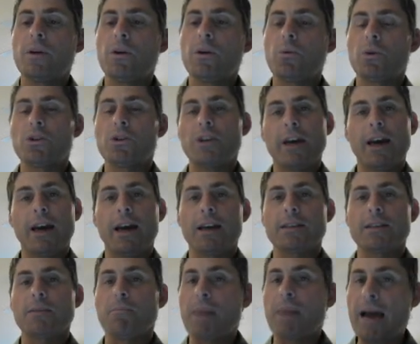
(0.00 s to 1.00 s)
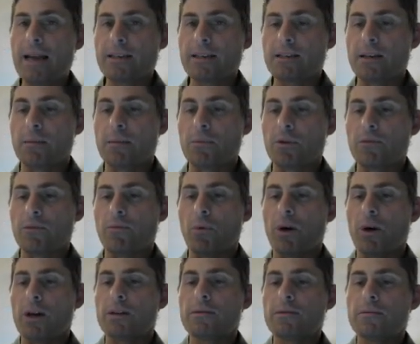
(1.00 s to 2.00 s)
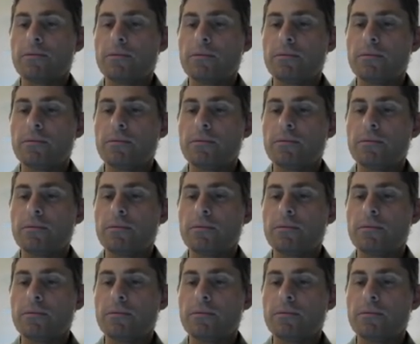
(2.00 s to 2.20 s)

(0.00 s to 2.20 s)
which has a mass number of 1.